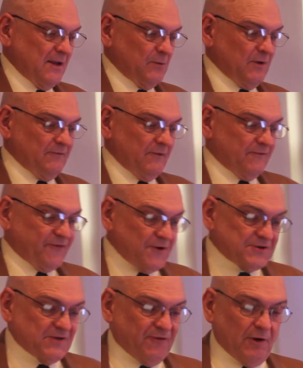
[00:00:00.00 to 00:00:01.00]
Well,
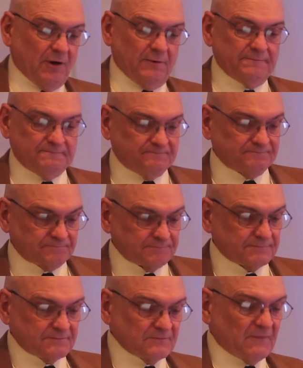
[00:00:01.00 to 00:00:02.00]
first of all,
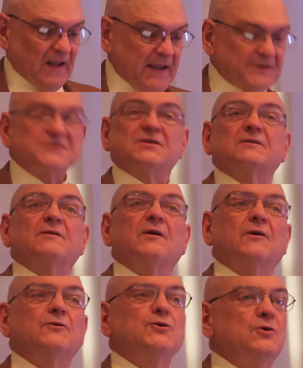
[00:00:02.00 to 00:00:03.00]
it's
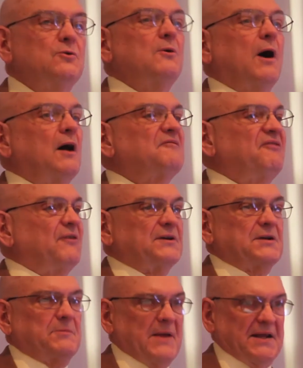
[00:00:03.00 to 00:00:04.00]
new
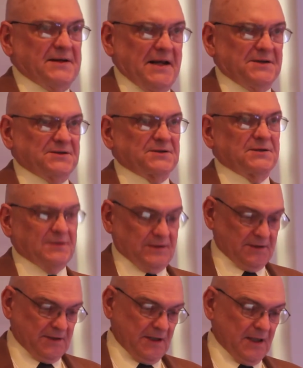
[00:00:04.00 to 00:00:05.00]
unfunded mandates
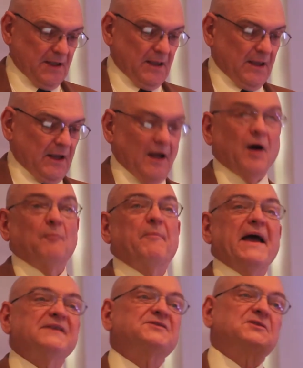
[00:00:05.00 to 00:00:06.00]

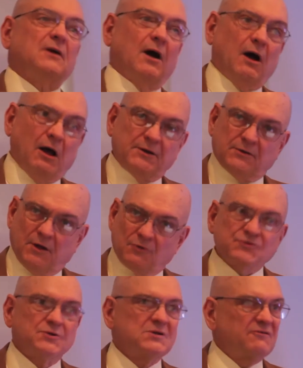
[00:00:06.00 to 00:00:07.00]
based on
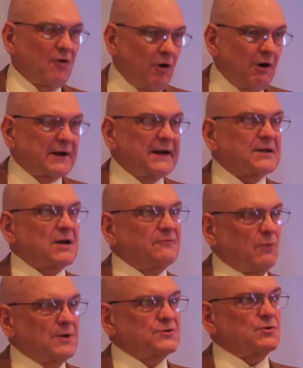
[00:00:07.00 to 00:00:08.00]
notions of audit of
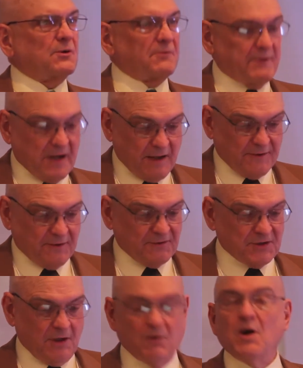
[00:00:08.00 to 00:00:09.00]
one sort or another.
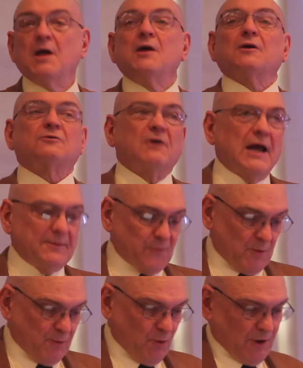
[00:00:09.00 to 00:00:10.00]
So crime
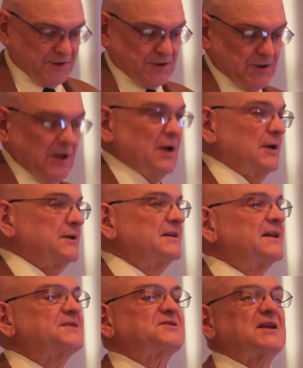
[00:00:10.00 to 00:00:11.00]
reports, uh,
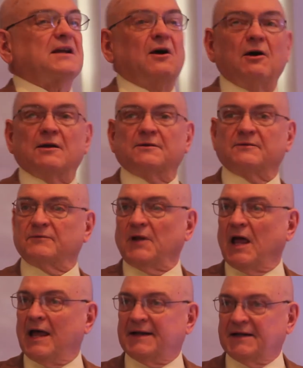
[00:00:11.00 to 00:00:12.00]
listing
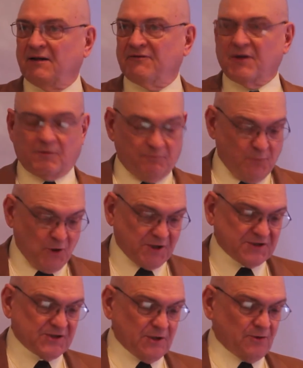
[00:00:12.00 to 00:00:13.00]
online of the
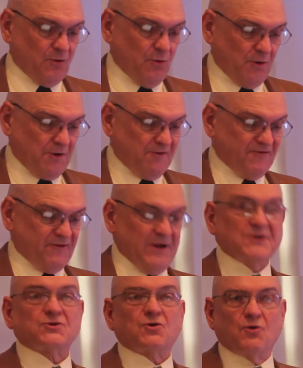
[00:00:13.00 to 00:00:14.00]
books that are ordered for
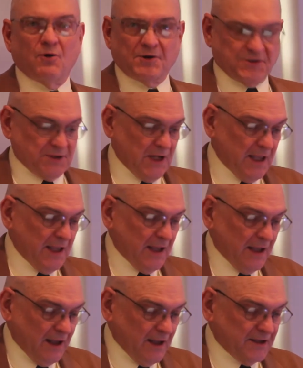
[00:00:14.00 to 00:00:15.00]
each course,
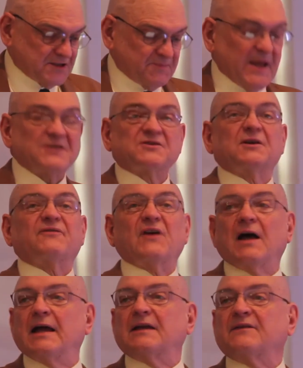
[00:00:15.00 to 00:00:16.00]
uh,
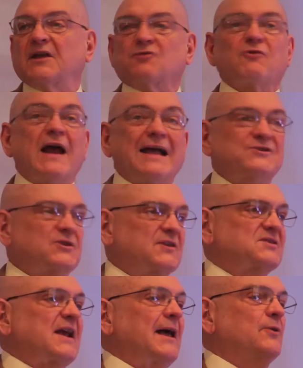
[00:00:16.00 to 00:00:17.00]
specifying the, grad the
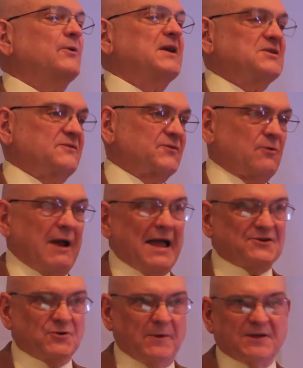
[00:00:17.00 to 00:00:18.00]
salaries of
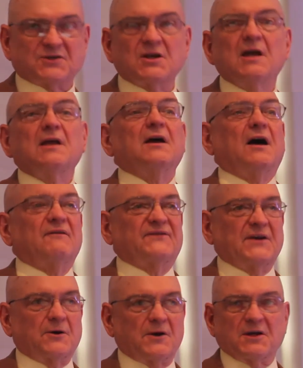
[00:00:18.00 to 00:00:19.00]
graduates of
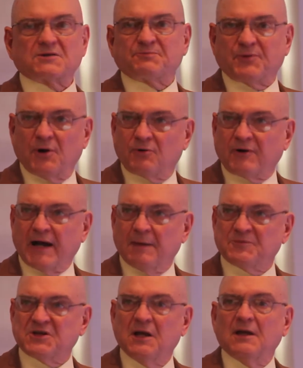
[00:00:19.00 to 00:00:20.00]
various
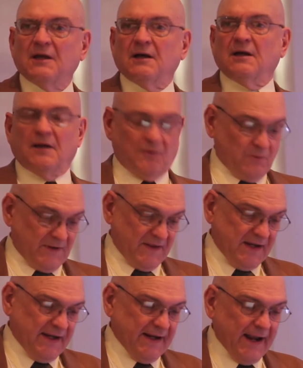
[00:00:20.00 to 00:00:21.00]
programs uh, when
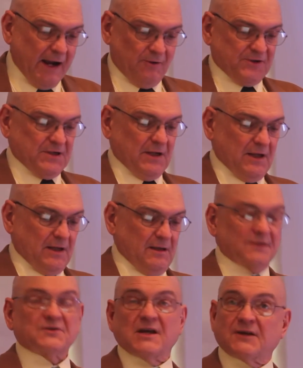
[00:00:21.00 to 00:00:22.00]
they get out,
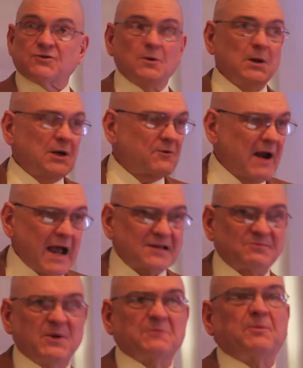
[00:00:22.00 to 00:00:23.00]
uh, sexual
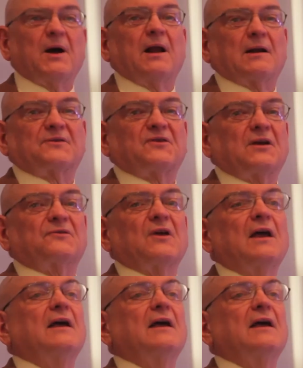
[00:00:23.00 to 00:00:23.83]
harassment policies,